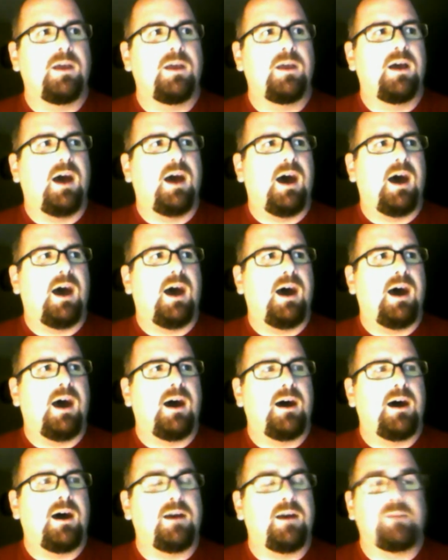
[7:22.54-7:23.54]

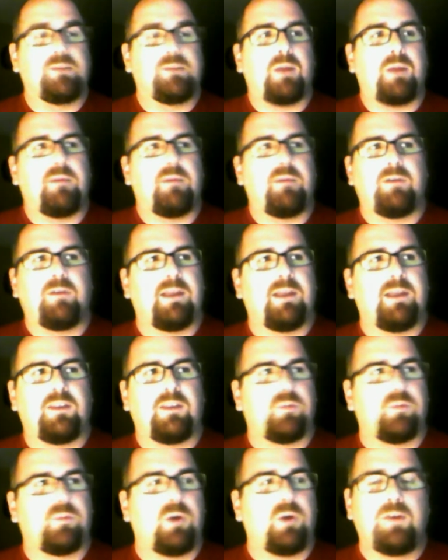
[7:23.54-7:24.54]
Uh, he probably ran at his
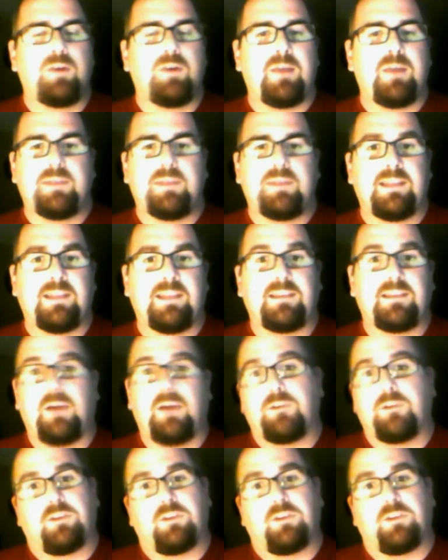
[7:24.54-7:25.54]
pro day, but that's I was
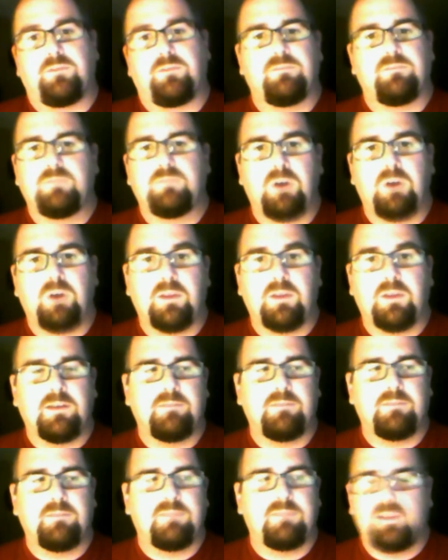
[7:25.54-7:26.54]
looking on
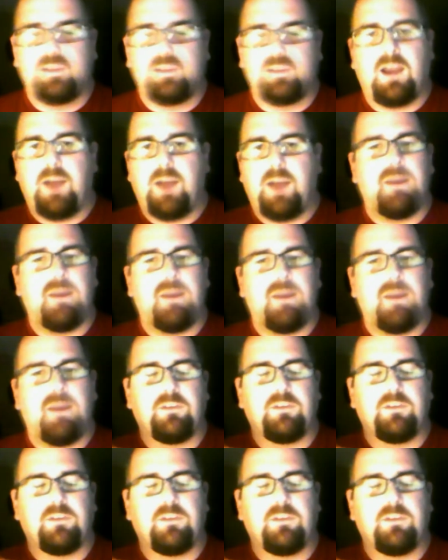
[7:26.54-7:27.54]
the combine
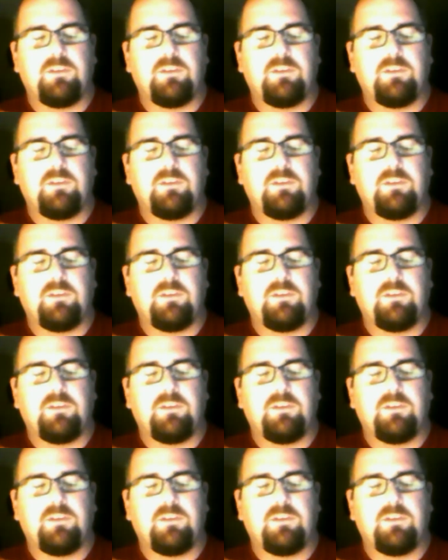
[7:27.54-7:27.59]
results.